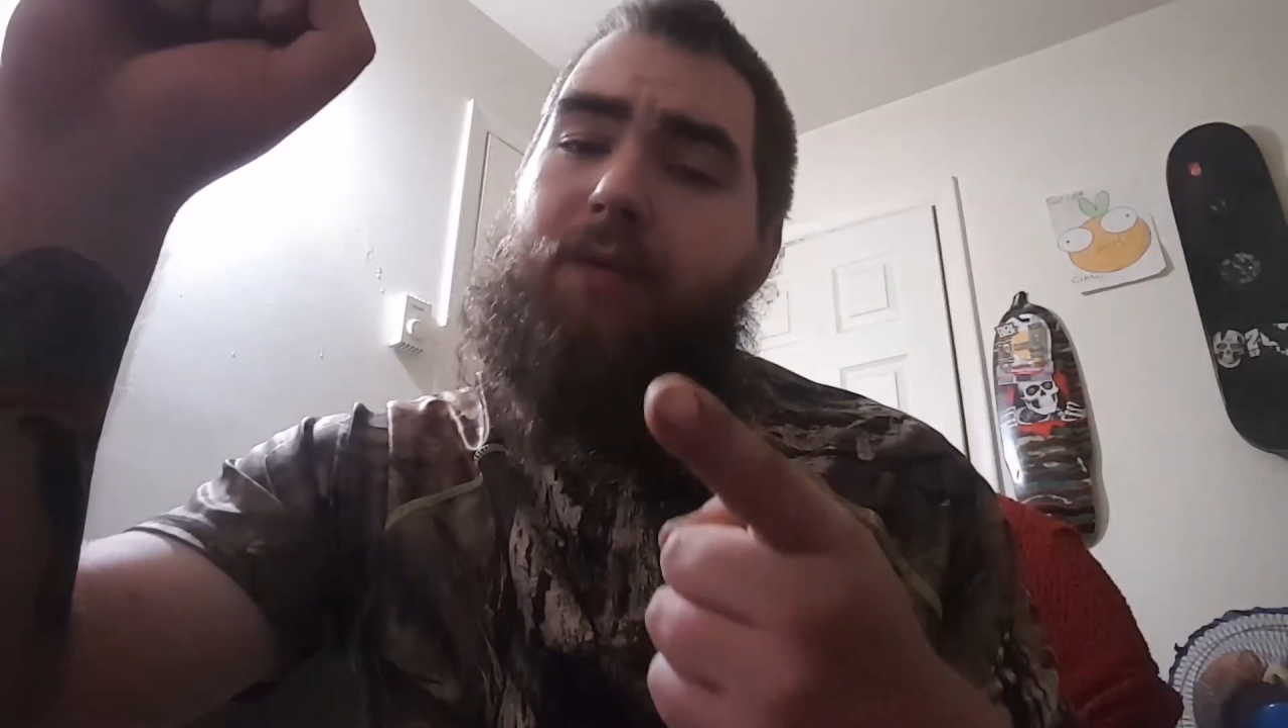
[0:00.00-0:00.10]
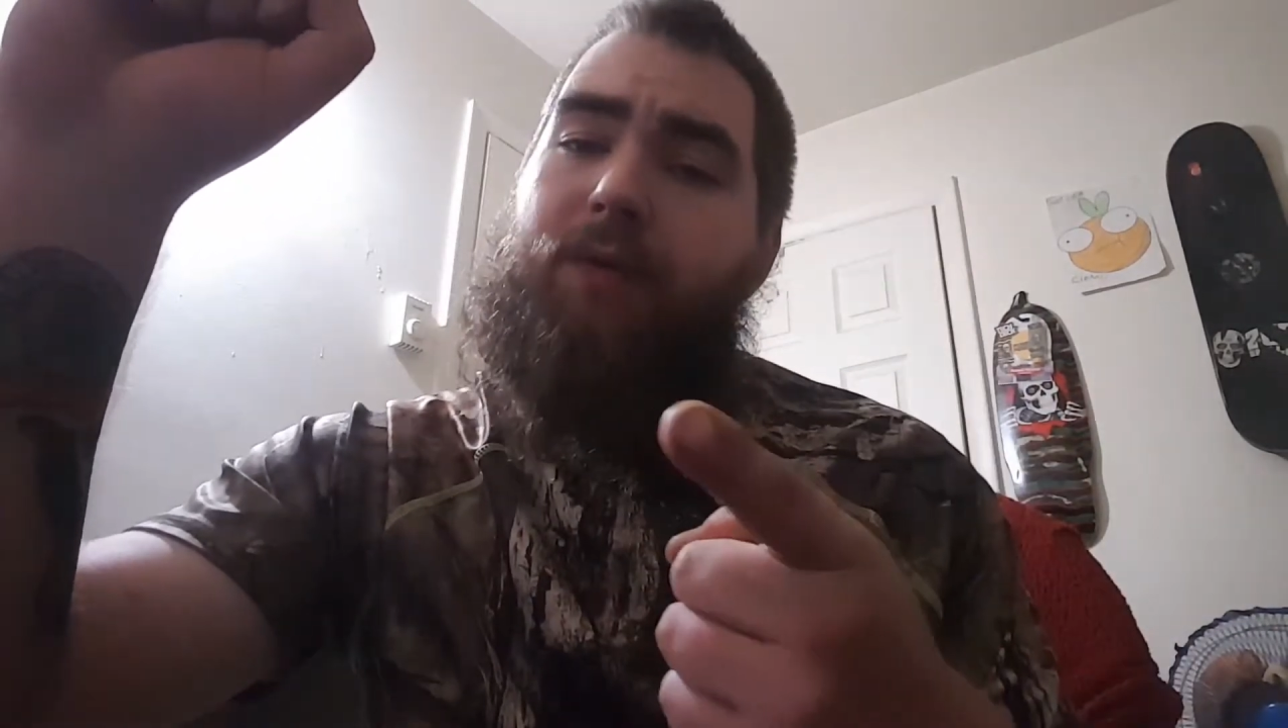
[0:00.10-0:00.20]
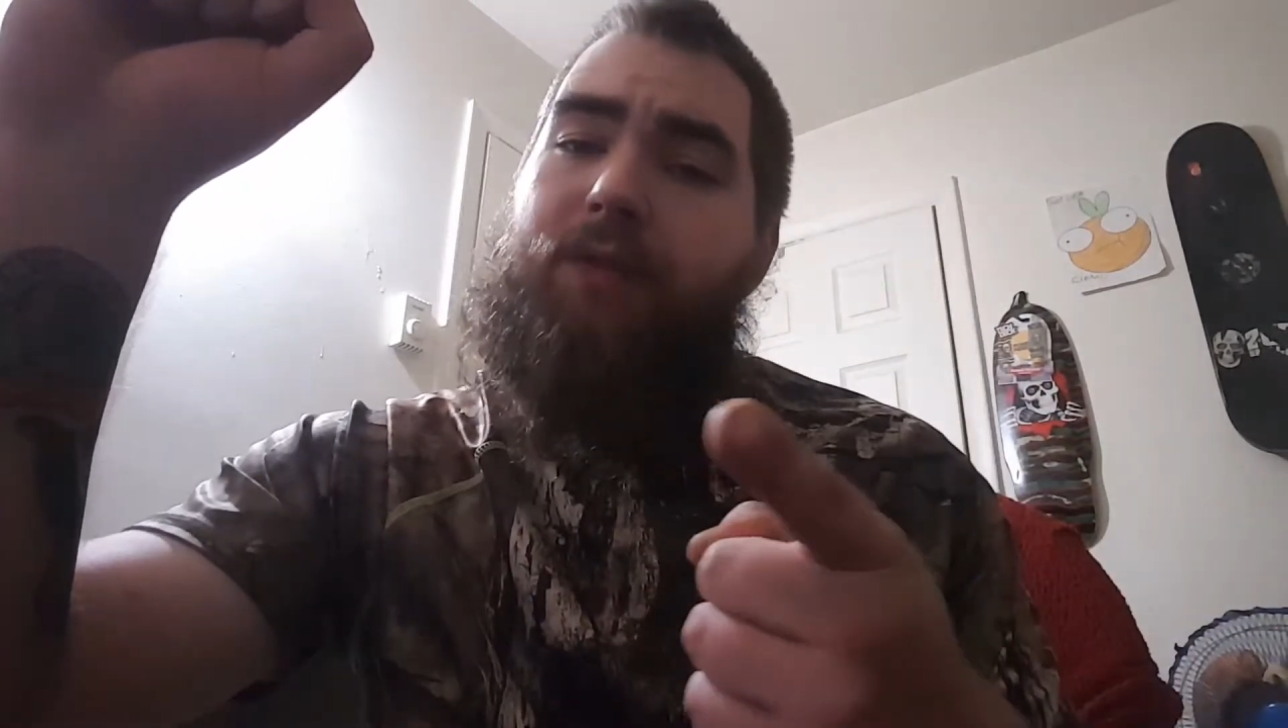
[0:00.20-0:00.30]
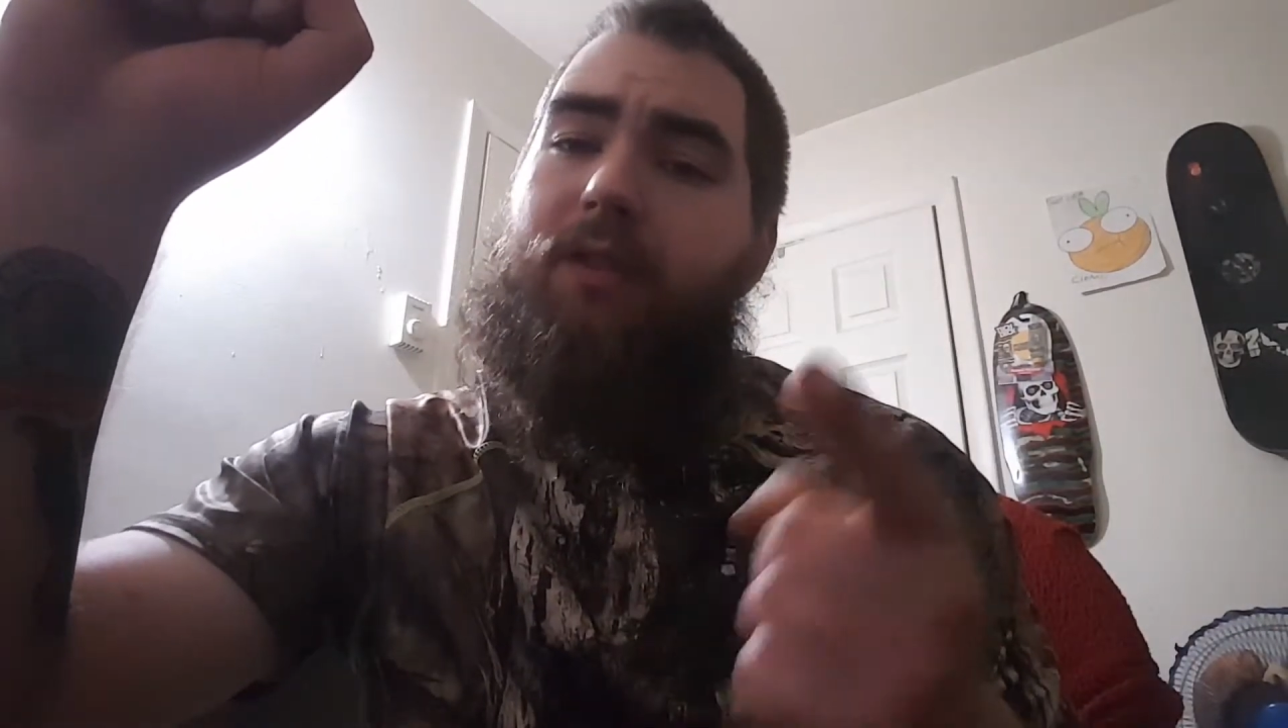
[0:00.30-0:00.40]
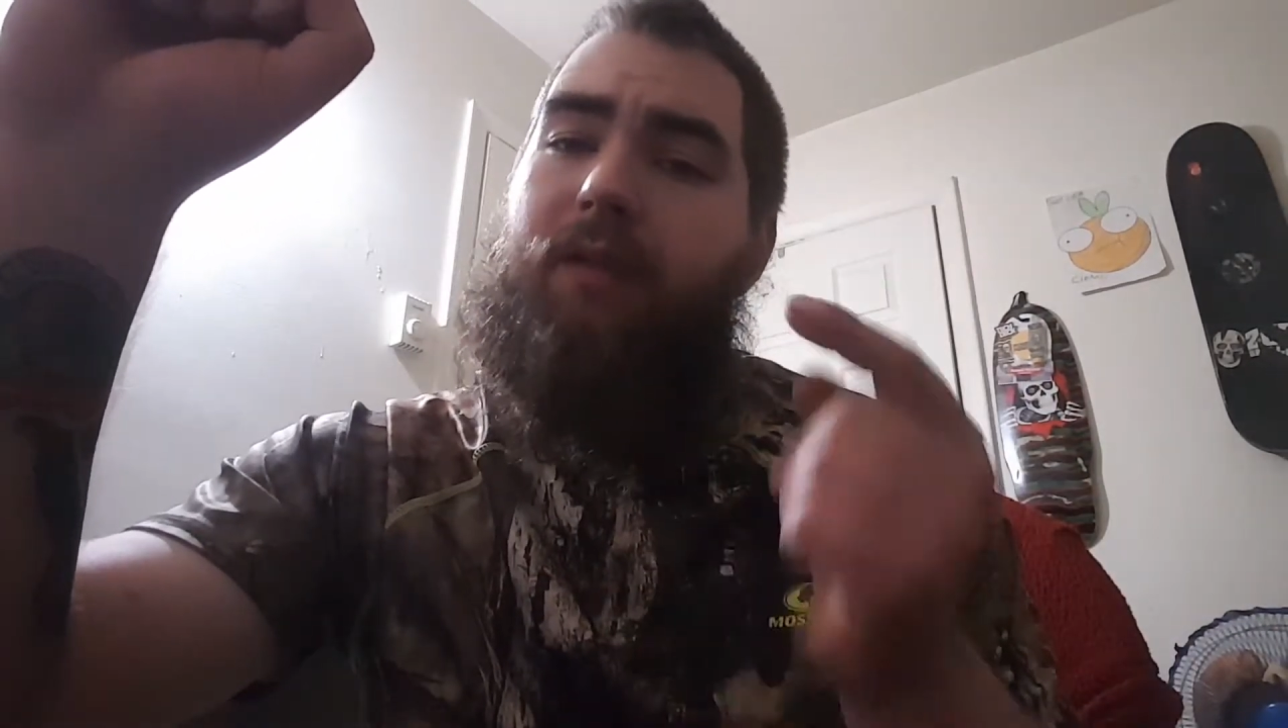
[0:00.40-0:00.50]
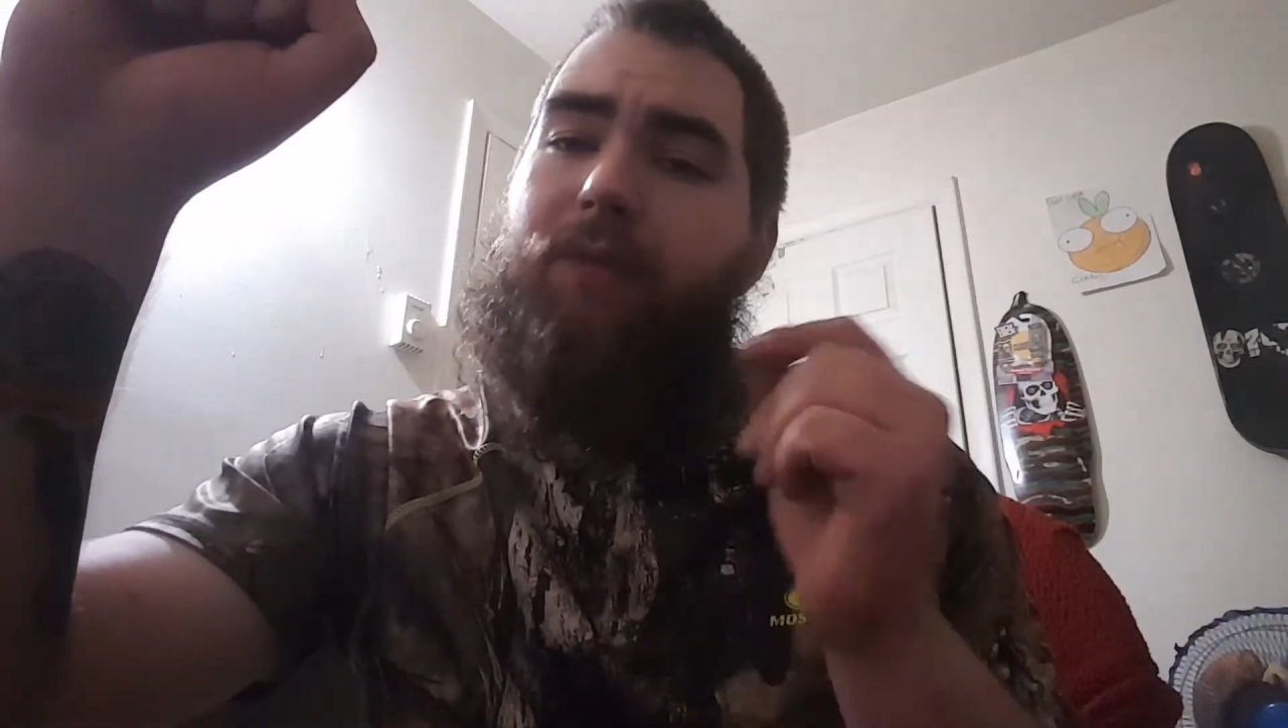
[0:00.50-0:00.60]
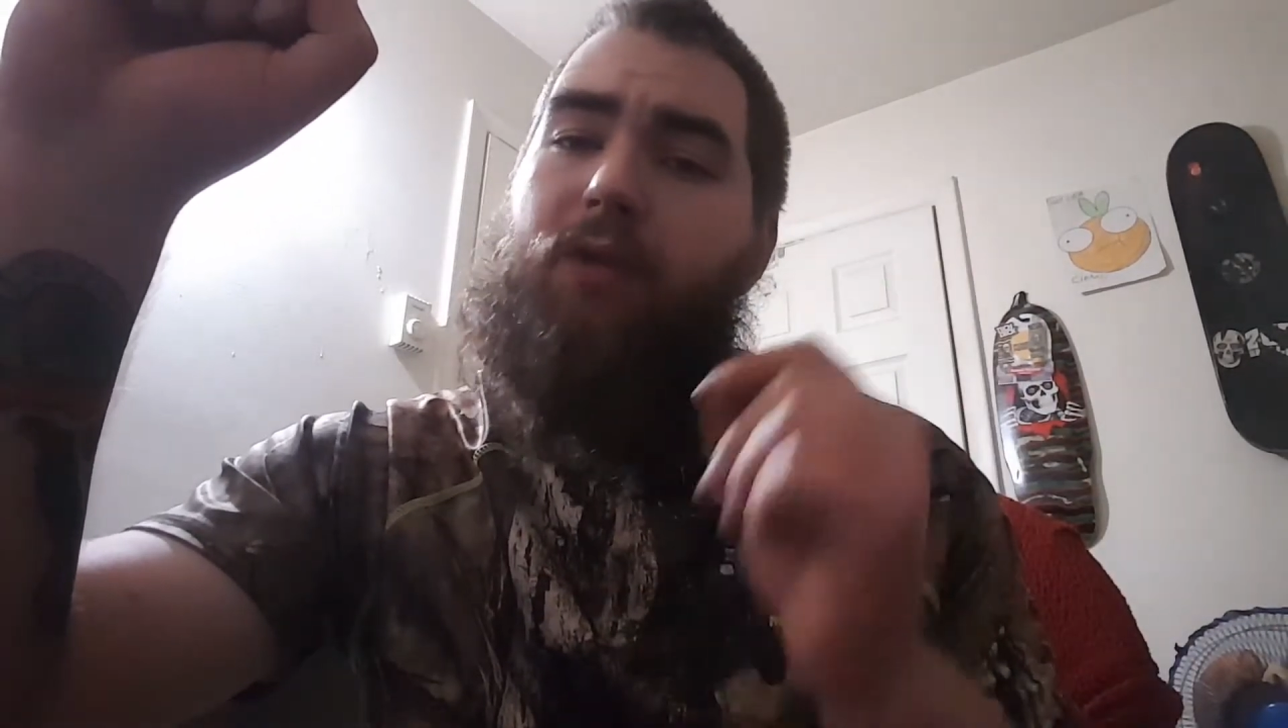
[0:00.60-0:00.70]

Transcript: bonus clip.